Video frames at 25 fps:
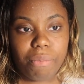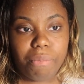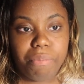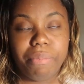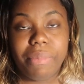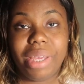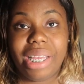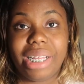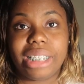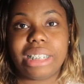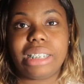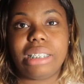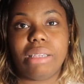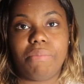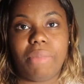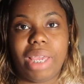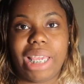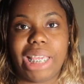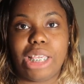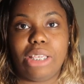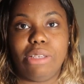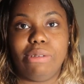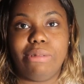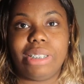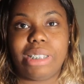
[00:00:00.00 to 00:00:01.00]
meant to
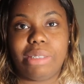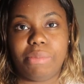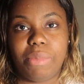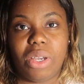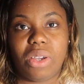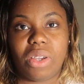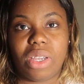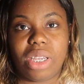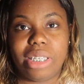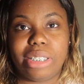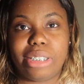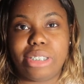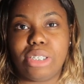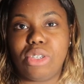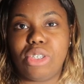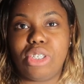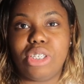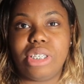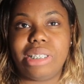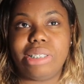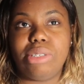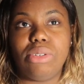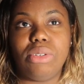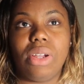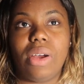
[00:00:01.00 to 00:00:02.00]
make you smell good. So
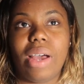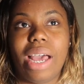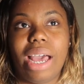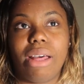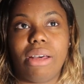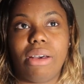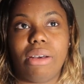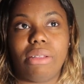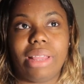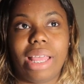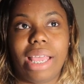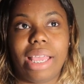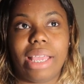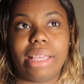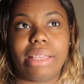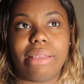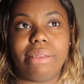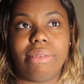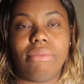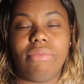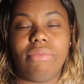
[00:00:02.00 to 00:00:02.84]
you, you know how like